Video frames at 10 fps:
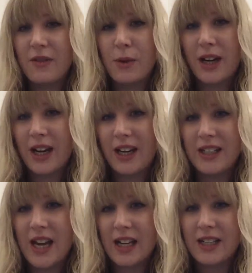of working in
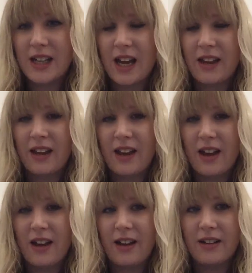tech today.
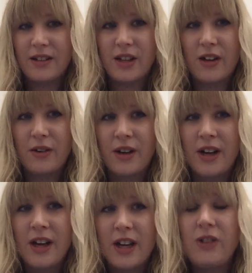So
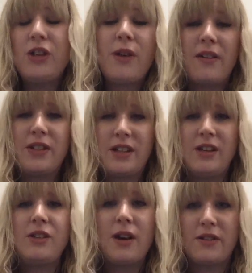you do have
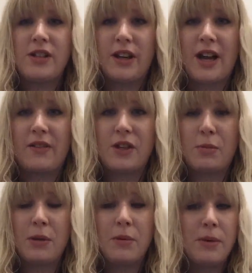to look after your
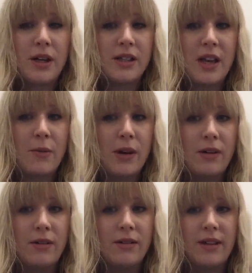people, because they
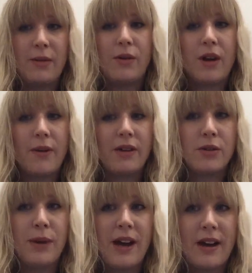will go
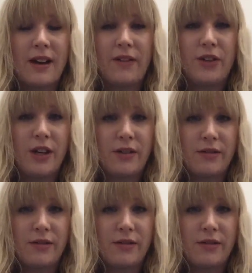elsewhere if you don't.